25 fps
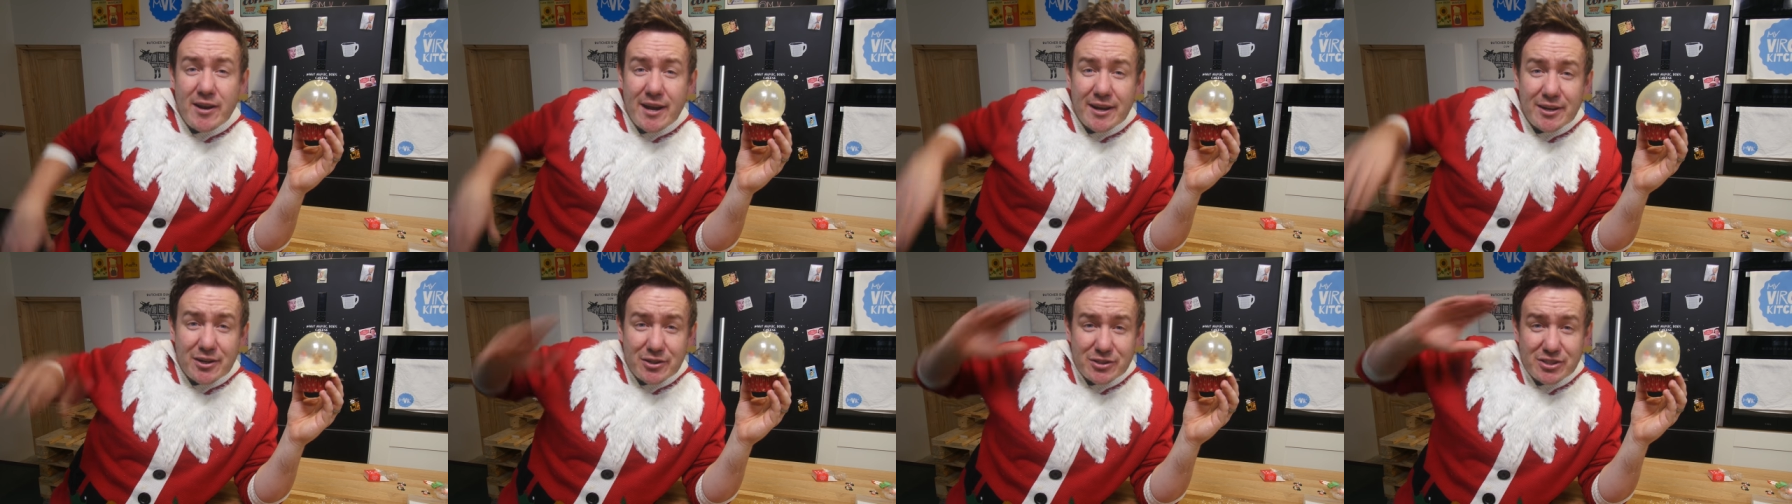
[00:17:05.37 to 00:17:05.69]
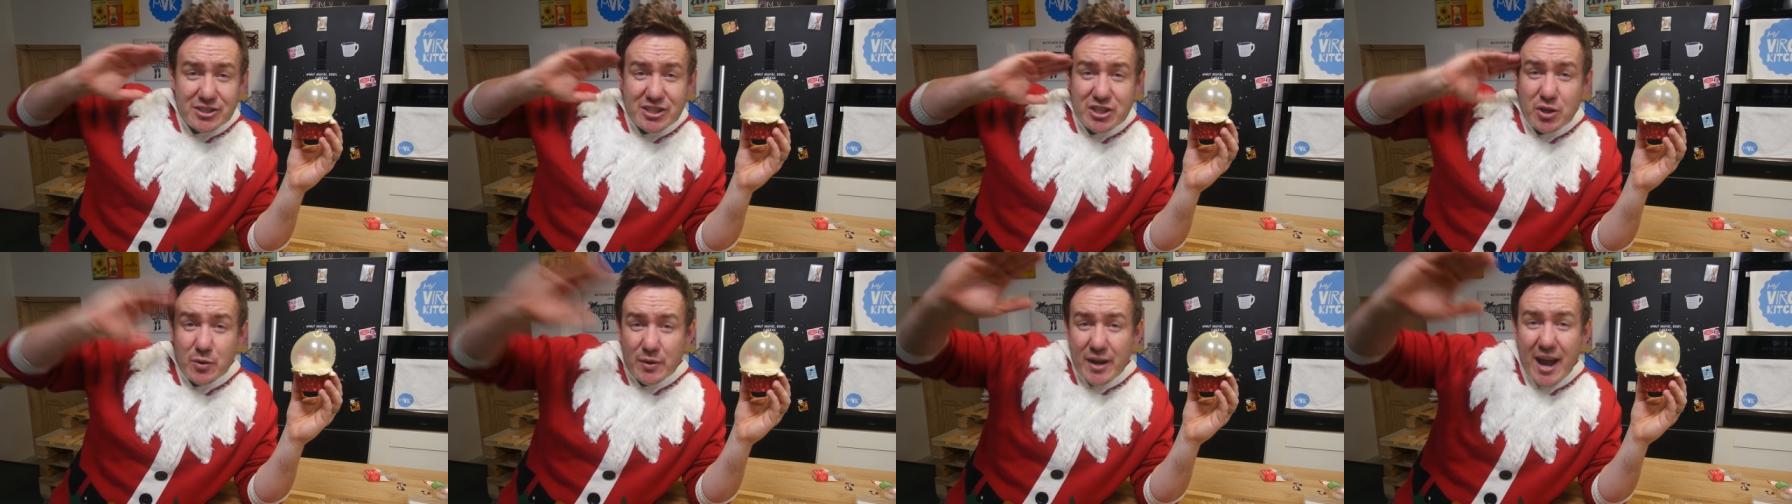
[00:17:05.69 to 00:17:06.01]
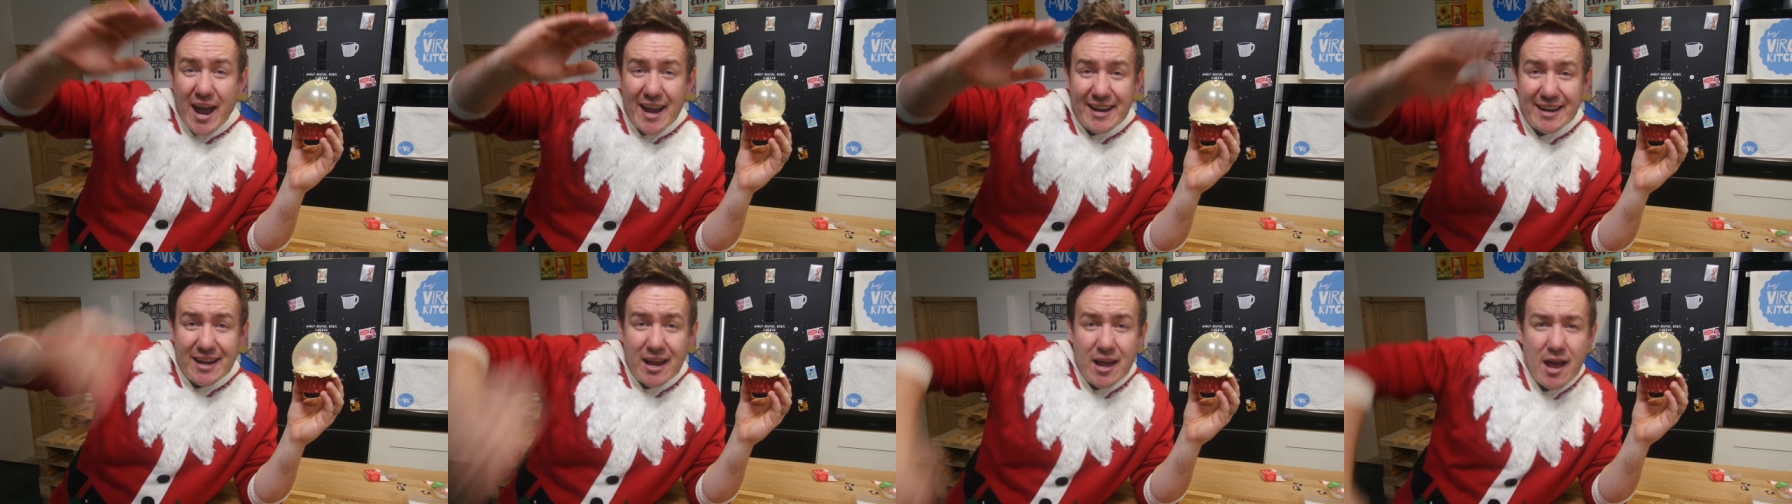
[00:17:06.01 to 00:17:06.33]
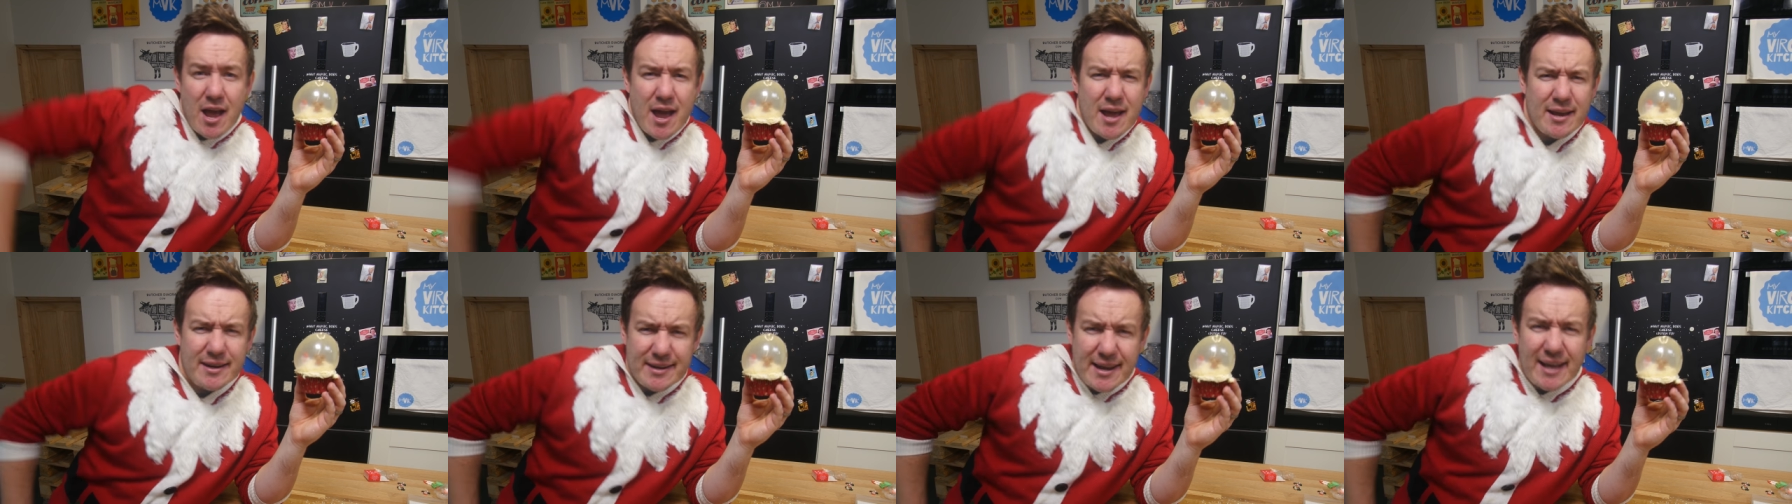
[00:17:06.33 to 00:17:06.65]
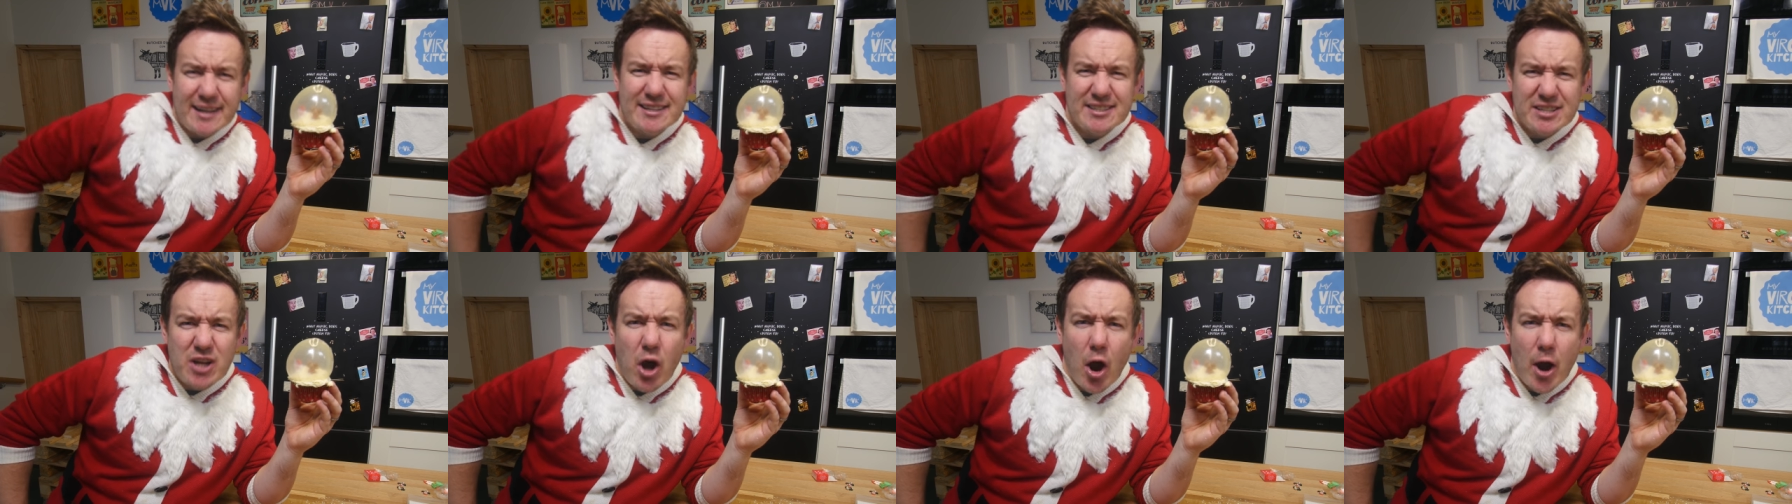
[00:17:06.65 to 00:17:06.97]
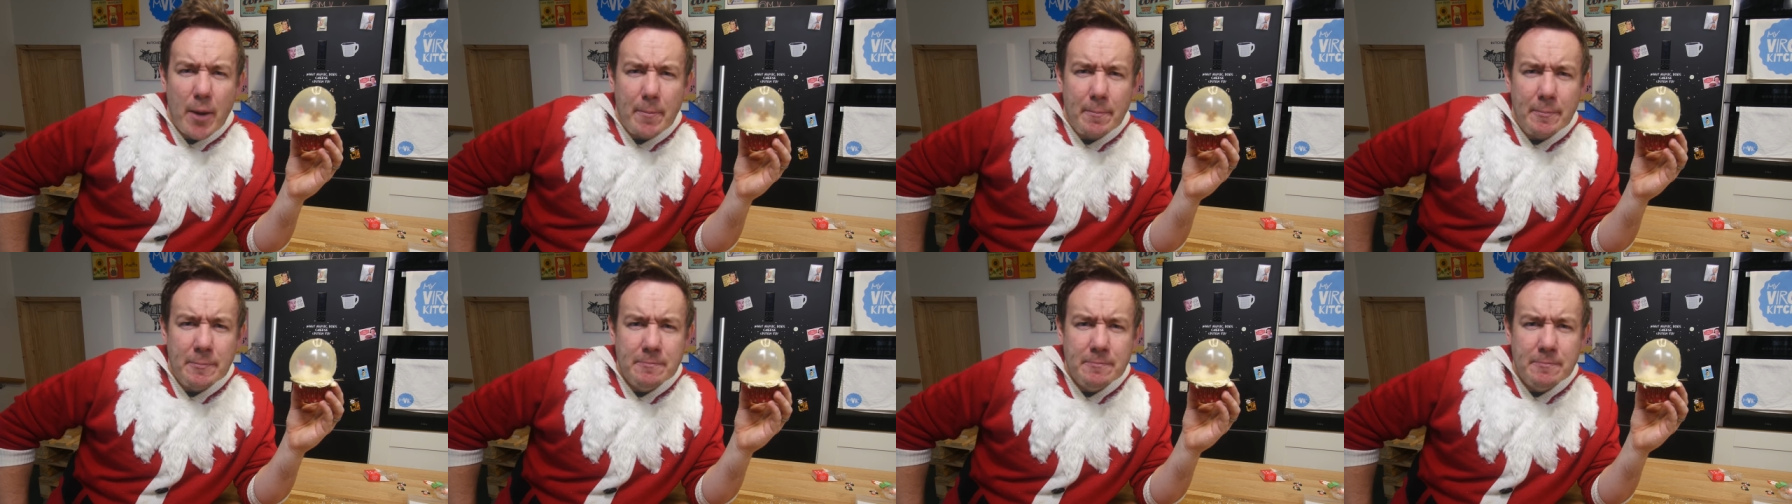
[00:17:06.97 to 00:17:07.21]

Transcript: and I'll see you again next time.